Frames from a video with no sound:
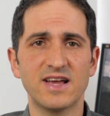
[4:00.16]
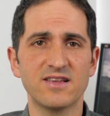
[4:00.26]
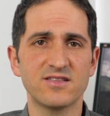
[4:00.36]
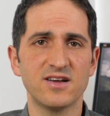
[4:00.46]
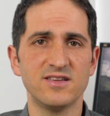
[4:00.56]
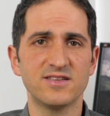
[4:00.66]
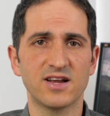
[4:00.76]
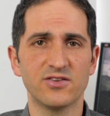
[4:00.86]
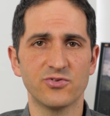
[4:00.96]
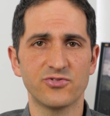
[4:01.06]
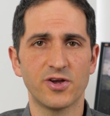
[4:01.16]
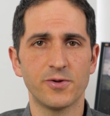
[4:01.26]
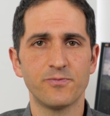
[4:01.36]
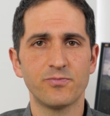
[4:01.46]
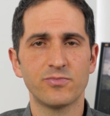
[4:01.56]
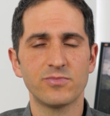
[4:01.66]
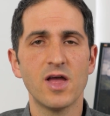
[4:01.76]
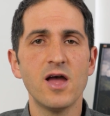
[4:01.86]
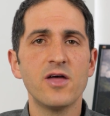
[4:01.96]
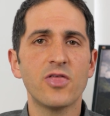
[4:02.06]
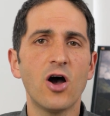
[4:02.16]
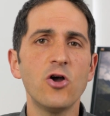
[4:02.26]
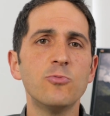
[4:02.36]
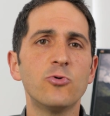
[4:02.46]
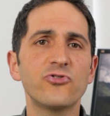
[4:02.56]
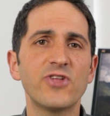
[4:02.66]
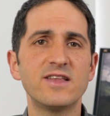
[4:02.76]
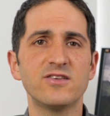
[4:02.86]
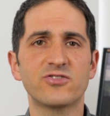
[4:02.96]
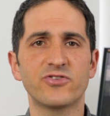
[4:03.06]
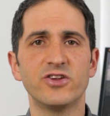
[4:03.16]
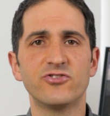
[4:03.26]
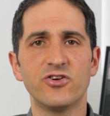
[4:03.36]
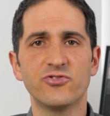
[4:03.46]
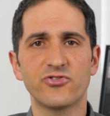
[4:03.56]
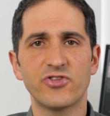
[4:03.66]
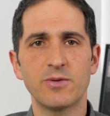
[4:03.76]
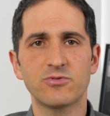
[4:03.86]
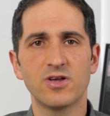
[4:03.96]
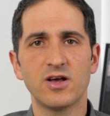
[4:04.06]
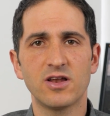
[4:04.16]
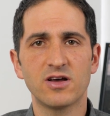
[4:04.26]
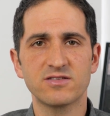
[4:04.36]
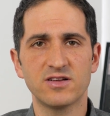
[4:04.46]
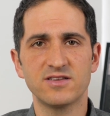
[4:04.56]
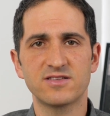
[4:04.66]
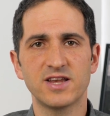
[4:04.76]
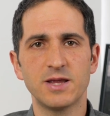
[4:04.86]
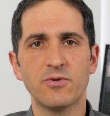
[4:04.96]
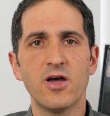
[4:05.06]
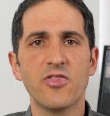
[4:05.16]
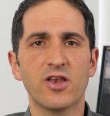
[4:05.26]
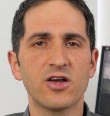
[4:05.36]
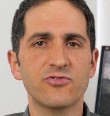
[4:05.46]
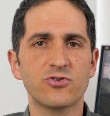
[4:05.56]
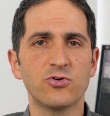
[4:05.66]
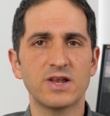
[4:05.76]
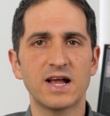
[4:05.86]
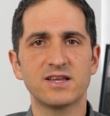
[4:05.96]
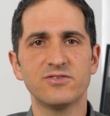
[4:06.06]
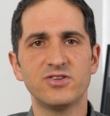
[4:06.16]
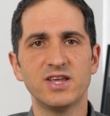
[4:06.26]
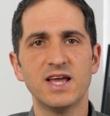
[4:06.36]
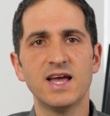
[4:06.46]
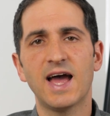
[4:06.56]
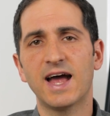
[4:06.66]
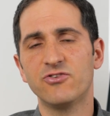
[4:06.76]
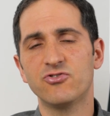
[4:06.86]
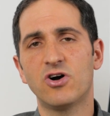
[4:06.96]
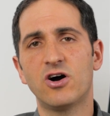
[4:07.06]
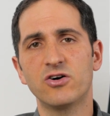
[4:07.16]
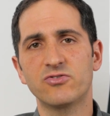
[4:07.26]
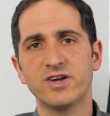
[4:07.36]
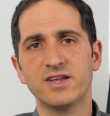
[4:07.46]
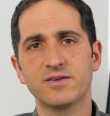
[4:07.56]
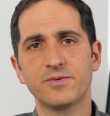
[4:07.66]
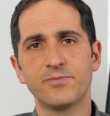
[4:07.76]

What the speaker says: takes 30 seconds or so. The home or status screen shows your steps, last night's sleep, the last recorded activity and your heart rate.